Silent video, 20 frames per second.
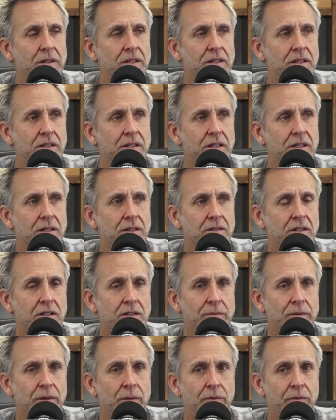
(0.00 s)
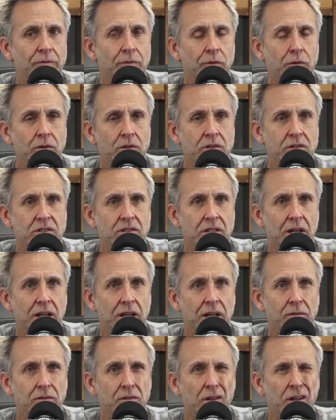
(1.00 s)
thing I talked about before is
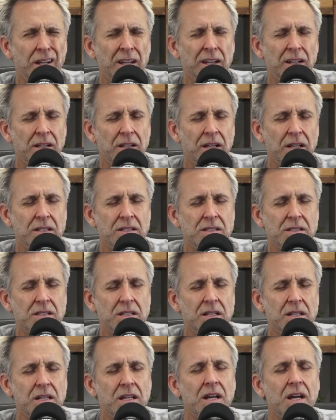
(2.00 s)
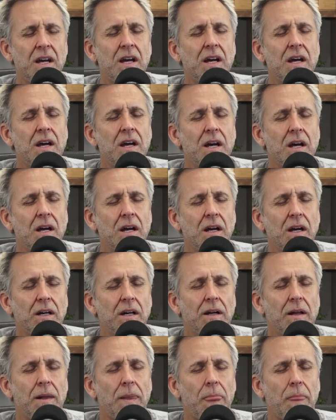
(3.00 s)
I analyzed the
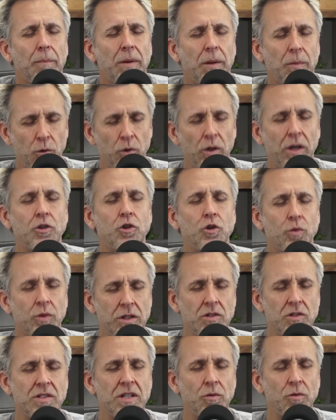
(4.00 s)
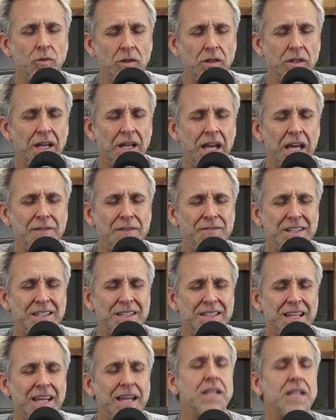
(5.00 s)
people who had careers I really envied. They had